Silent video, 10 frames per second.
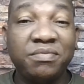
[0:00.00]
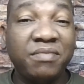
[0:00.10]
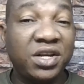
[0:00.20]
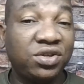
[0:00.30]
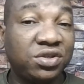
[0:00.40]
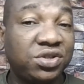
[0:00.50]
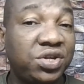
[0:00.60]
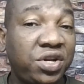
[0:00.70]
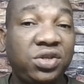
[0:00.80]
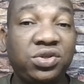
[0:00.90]
measures
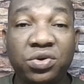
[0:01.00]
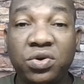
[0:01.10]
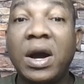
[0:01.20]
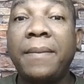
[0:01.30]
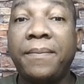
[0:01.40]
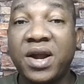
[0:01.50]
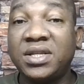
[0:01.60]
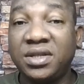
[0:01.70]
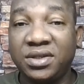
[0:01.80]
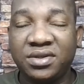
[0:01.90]
you need to know and
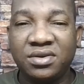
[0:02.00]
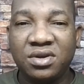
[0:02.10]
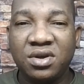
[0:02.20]
practice.